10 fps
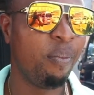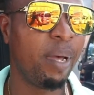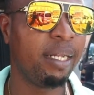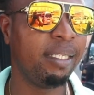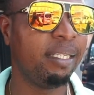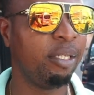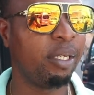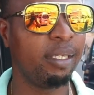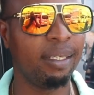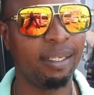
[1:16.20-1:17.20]
Well,
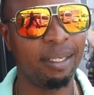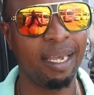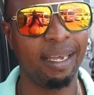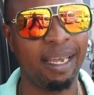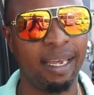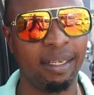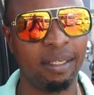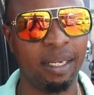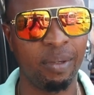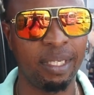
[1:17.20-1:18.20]
eh,
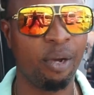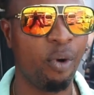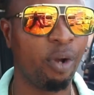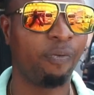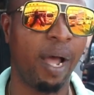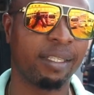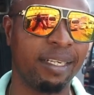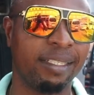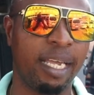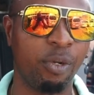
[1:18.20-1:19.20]
the whole
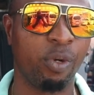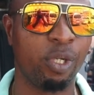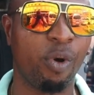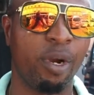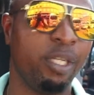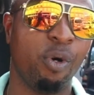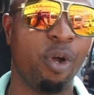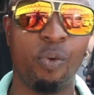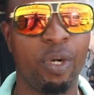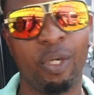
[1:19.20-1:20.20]
factor is that you, you got to you
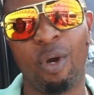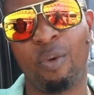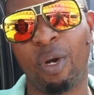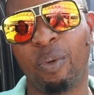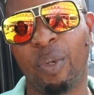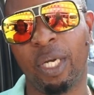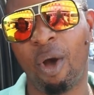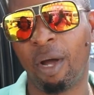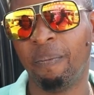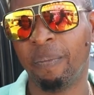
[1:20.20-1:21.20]
gotta, you gotta work with what you
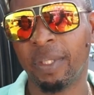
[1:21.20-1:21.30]
got.